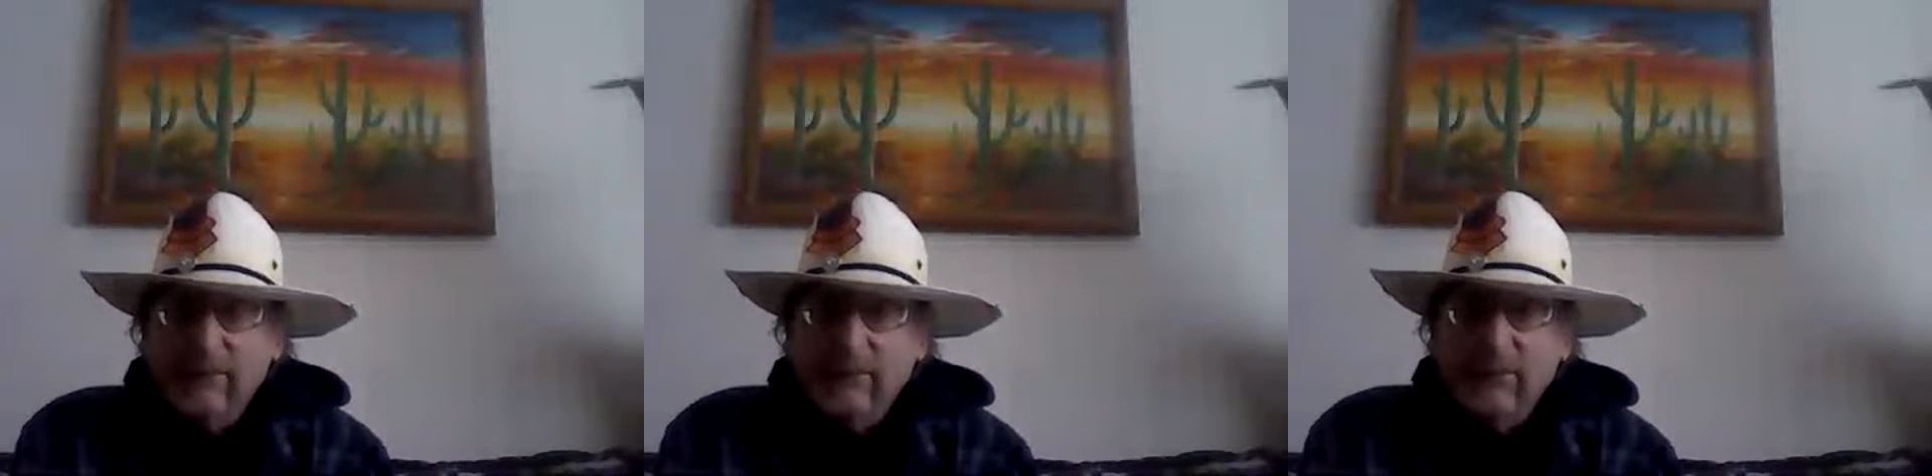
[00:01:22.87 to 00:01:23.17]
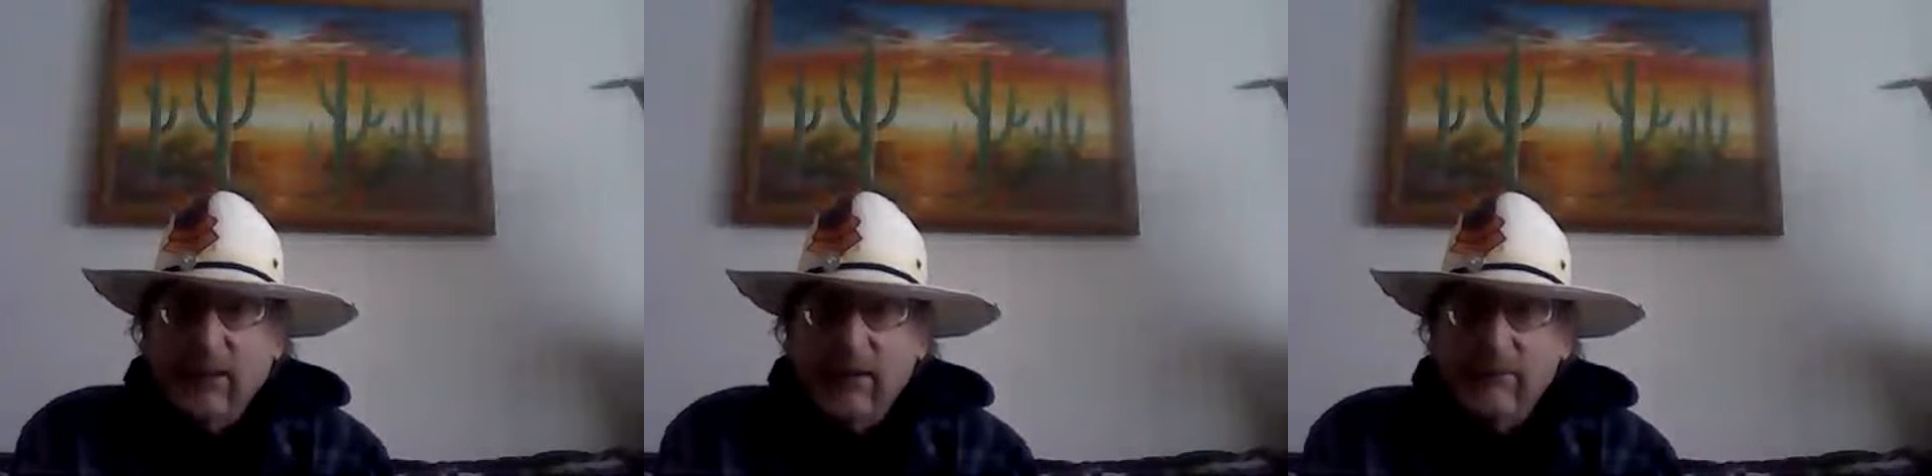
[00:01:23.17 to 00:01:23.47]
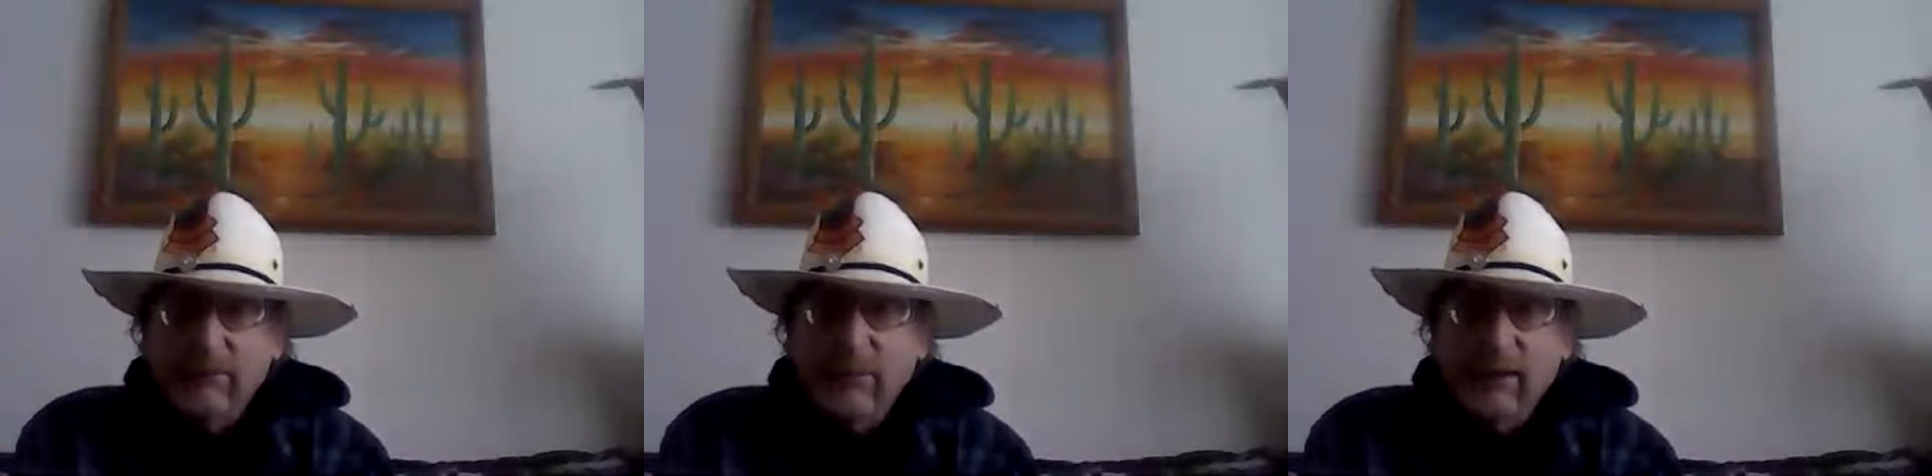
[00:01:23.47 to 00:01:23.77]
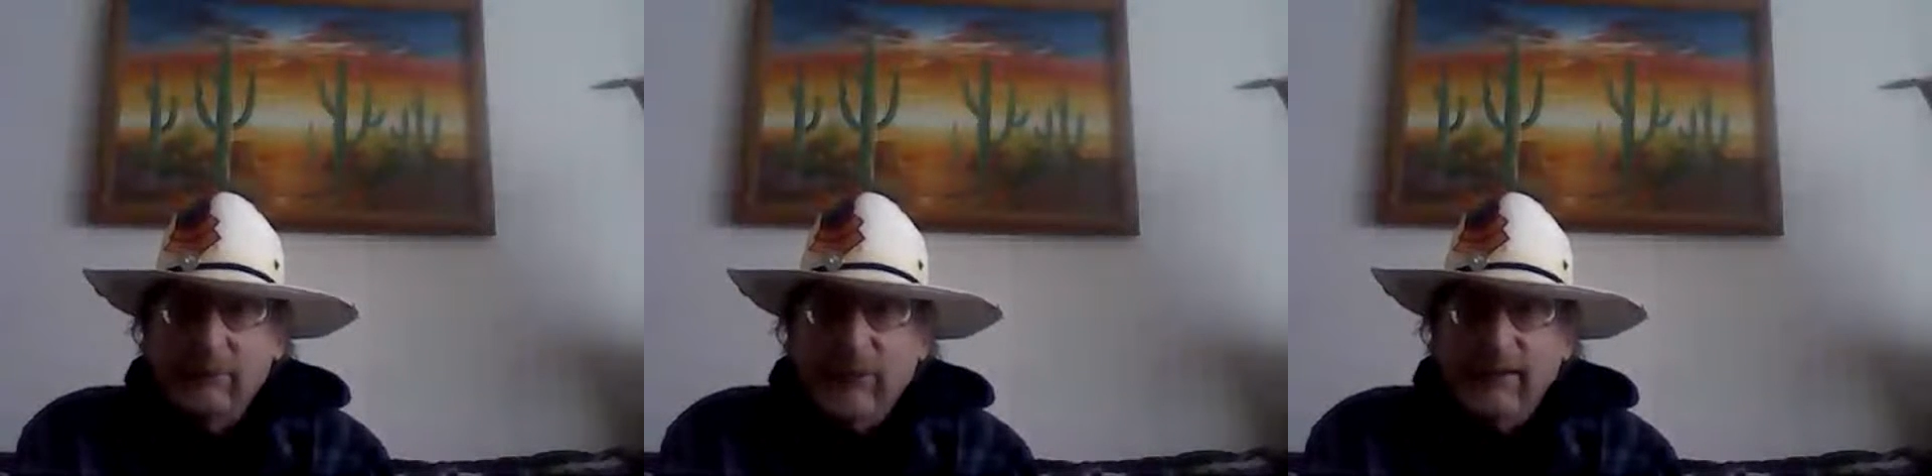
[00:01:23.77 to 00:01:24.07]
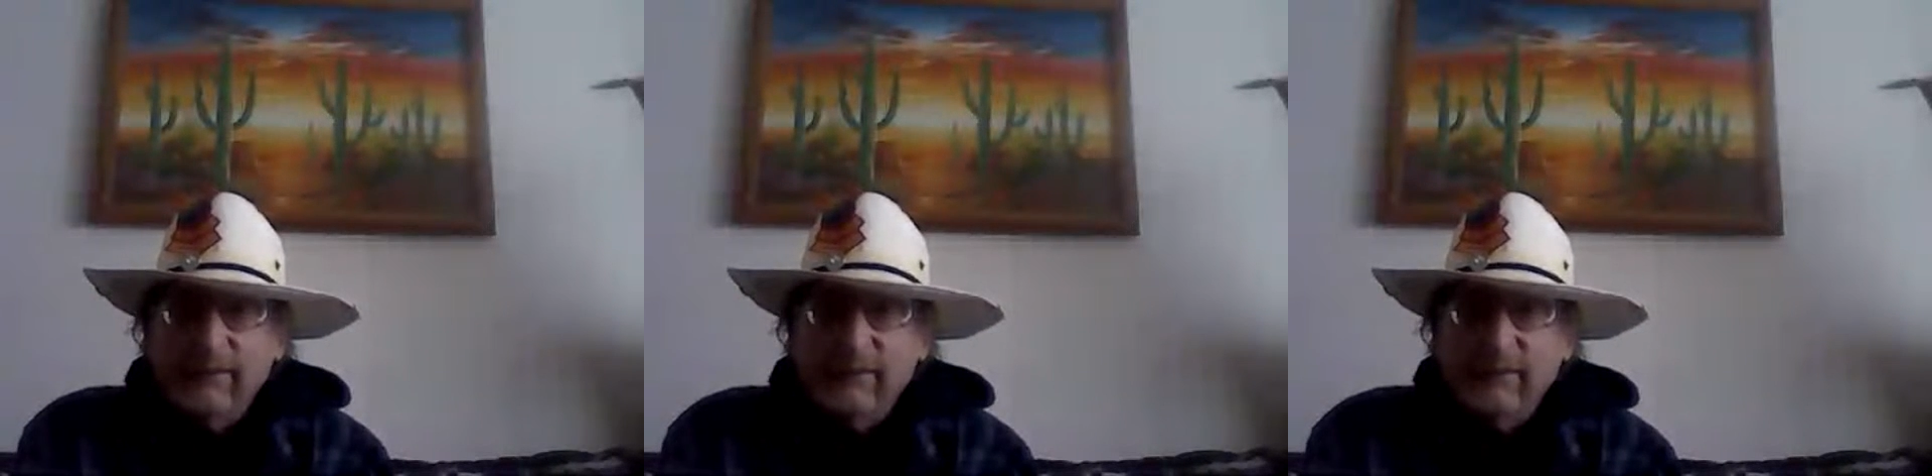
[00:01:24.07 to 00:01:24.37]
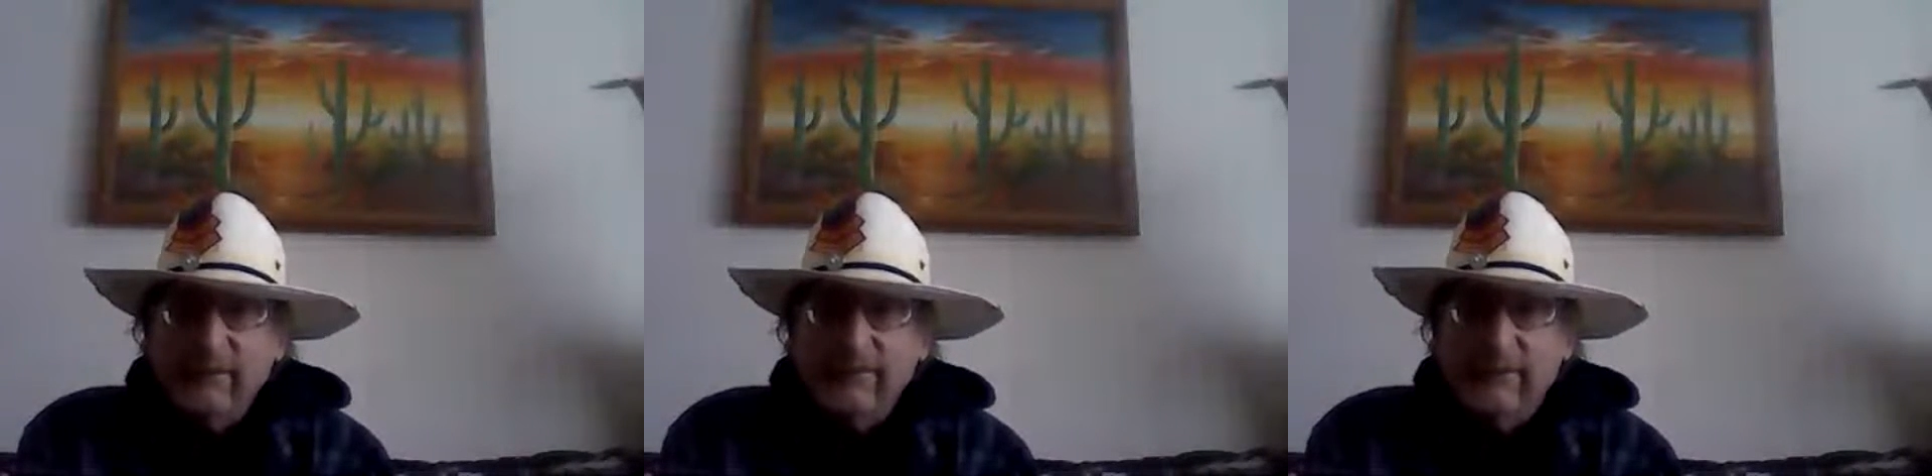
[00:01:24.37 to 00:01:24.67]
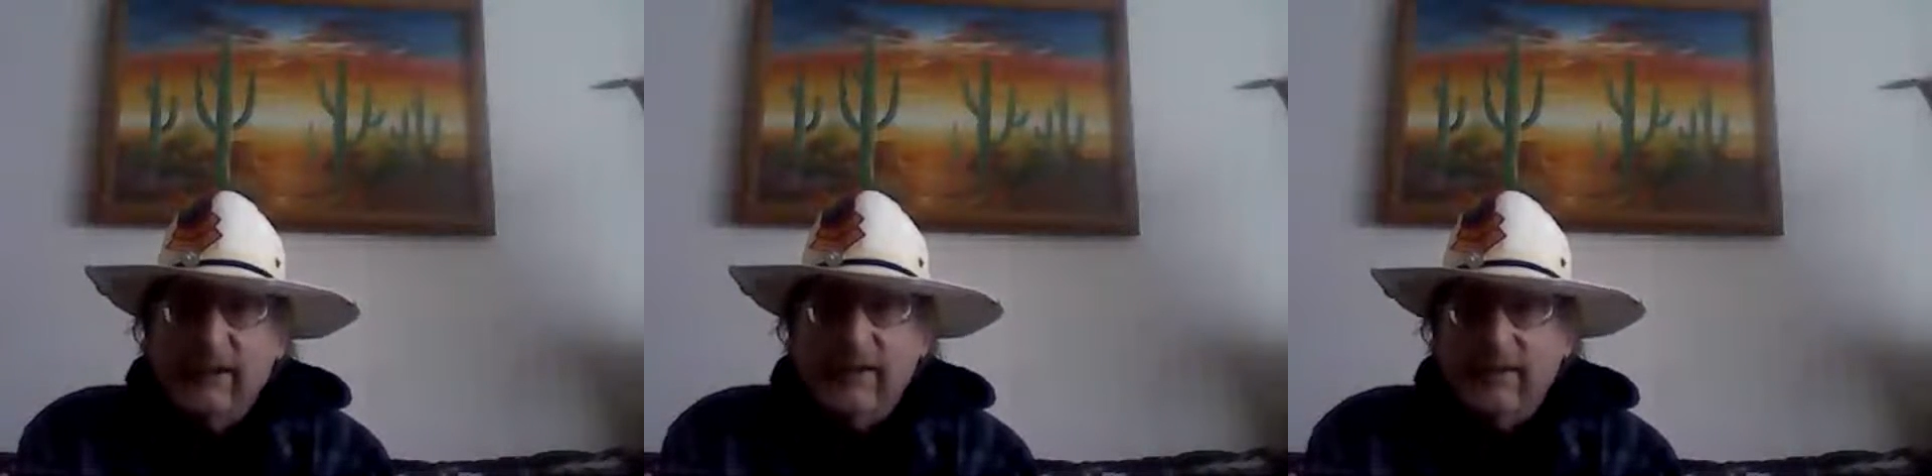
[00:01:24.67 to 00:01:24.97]
too many places that you
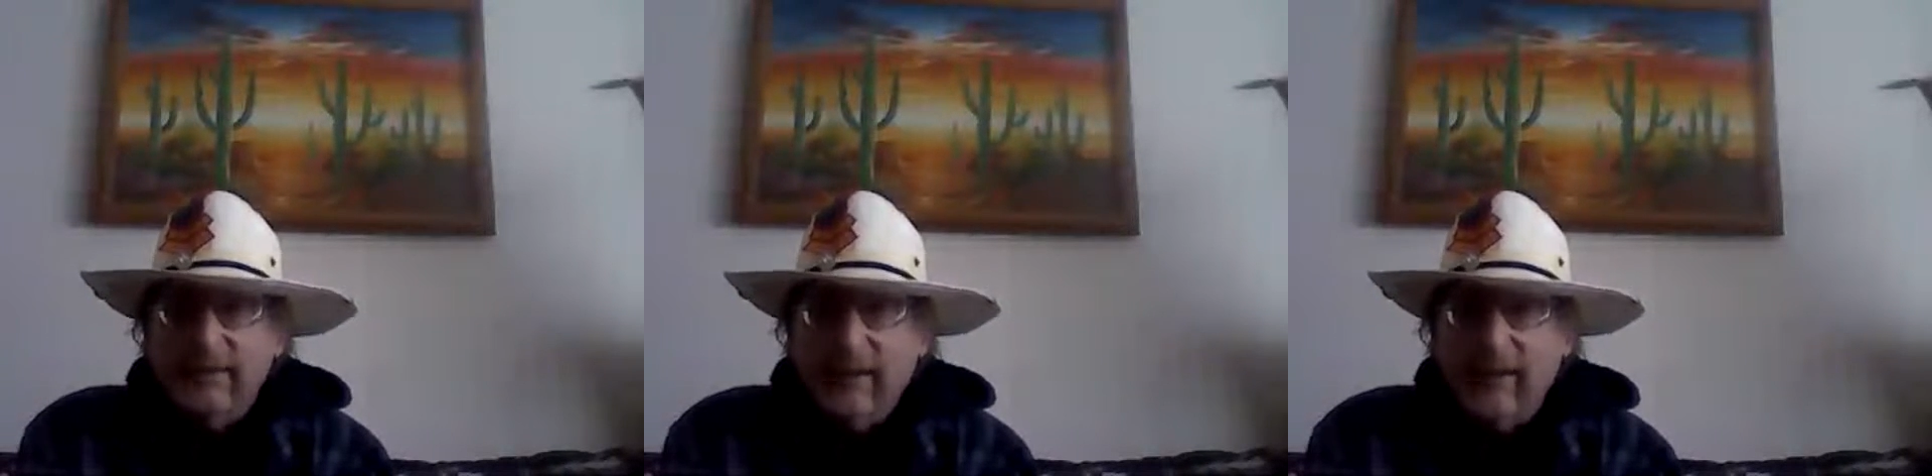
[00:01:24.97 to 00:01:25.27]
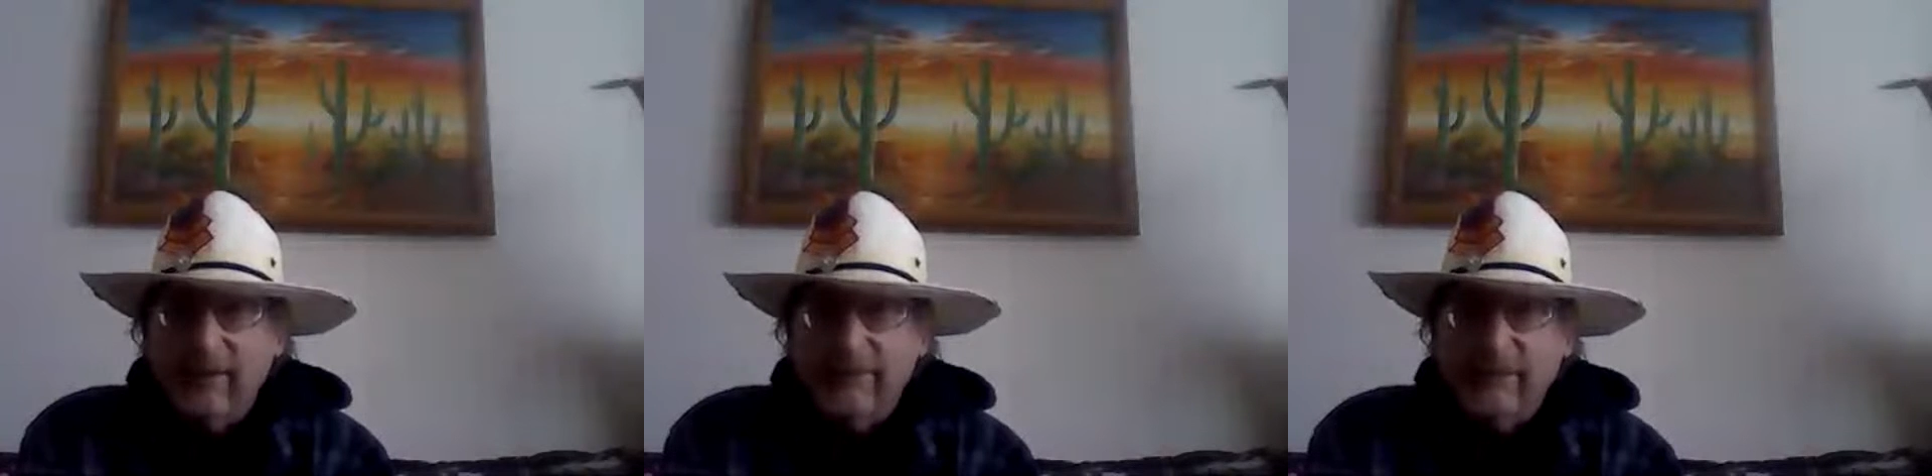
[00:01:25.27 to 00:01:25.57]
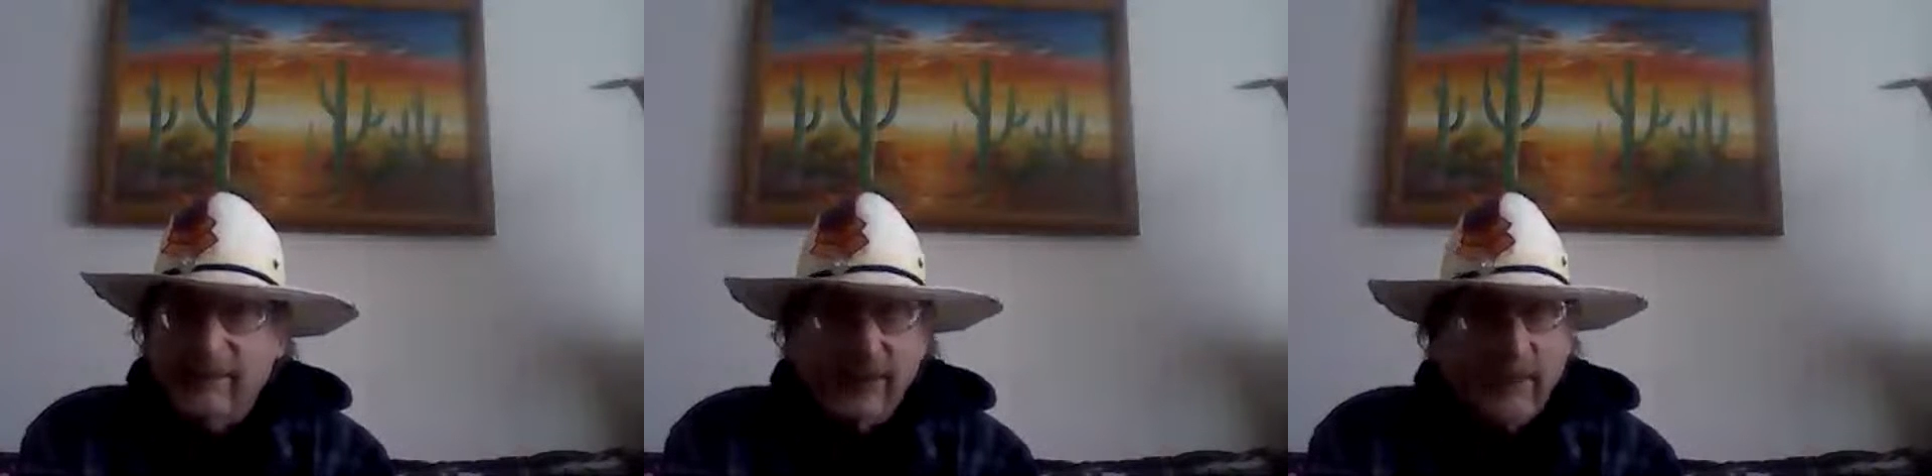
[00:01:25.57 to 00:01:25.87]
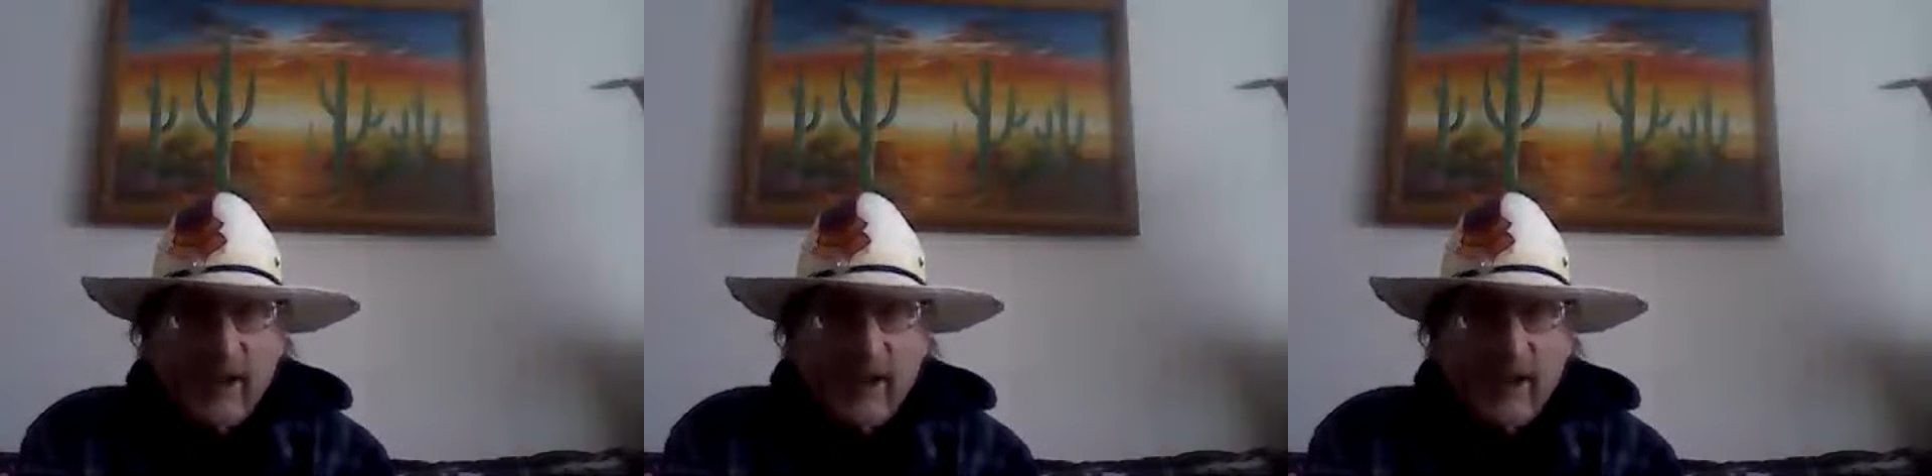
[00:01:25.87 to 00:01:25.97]
could get lost here.